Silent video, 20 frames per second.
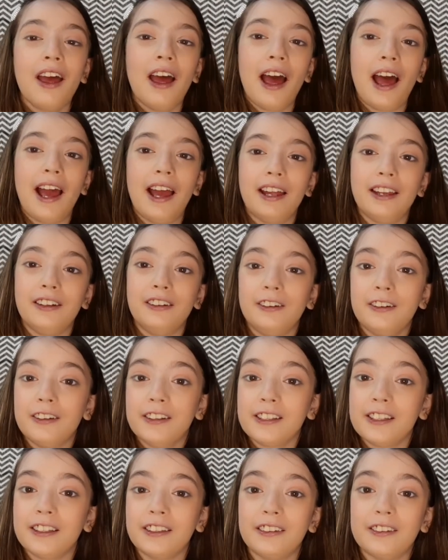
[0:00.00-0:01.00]
and
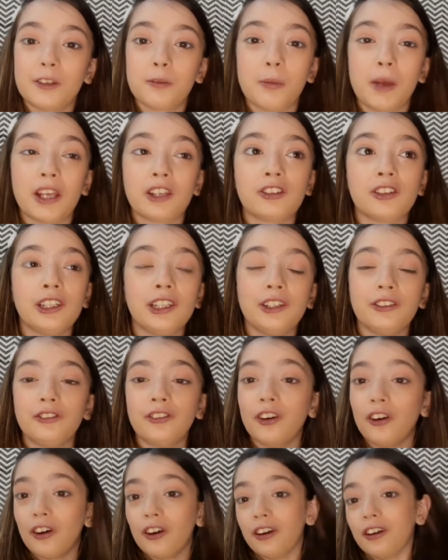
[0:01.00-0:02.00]
especially
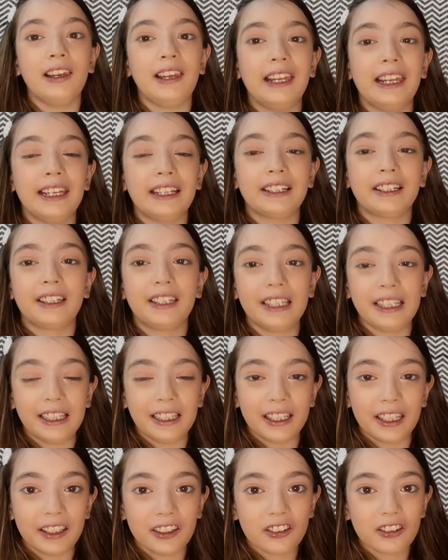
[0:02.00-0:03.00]
for like
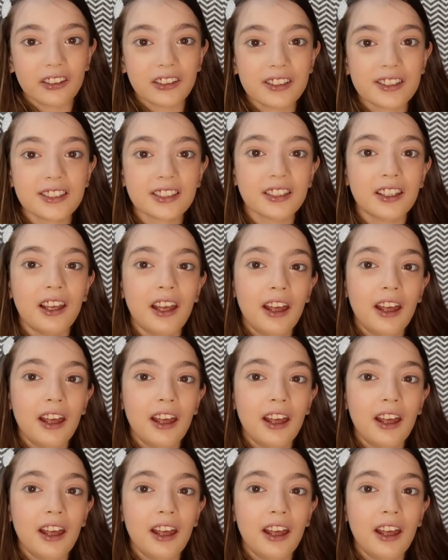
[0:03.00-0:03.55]
teenagers